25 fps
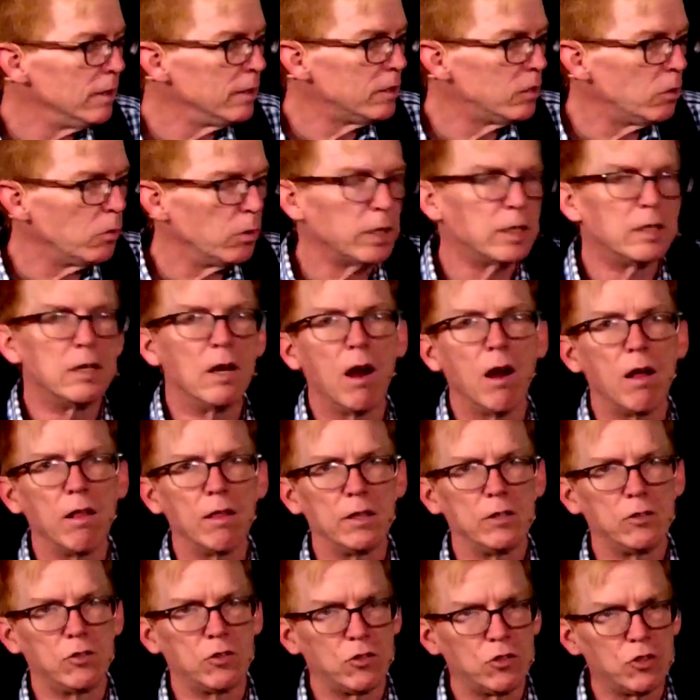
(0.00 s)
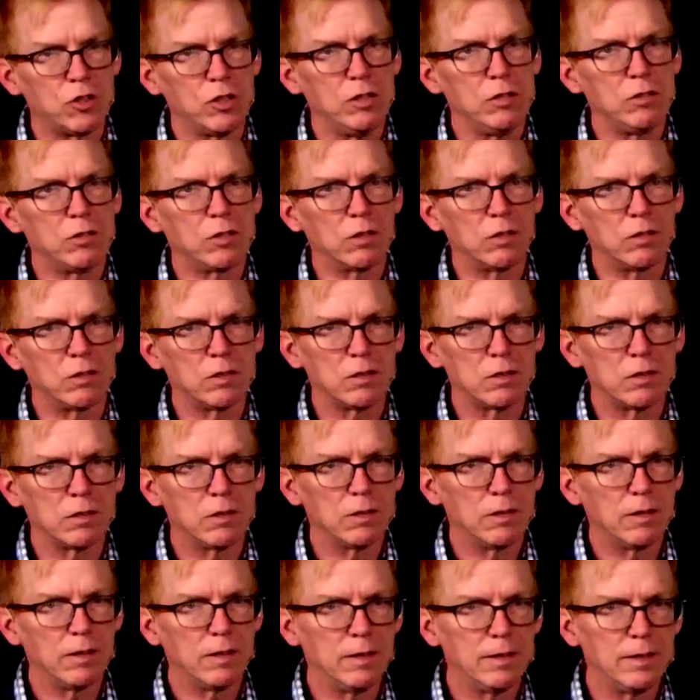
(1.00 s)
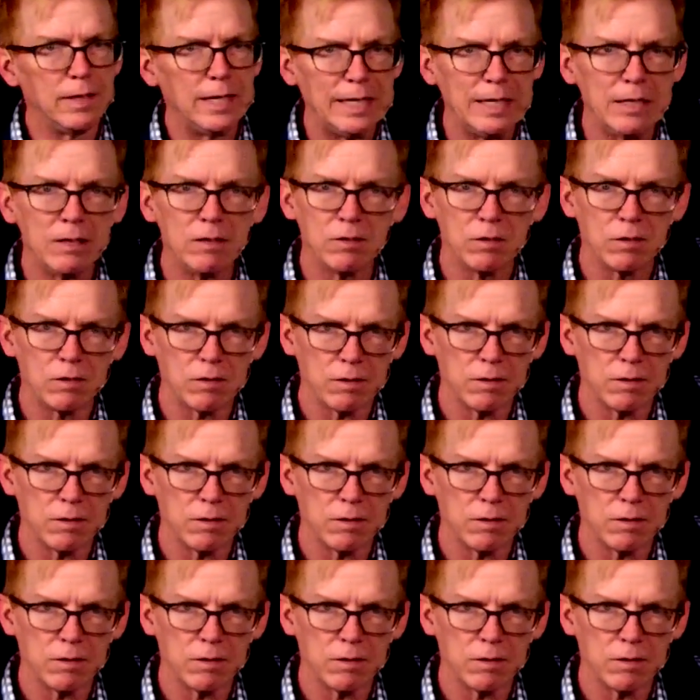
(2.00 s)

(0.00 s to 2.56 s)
to acknowledge Jesus is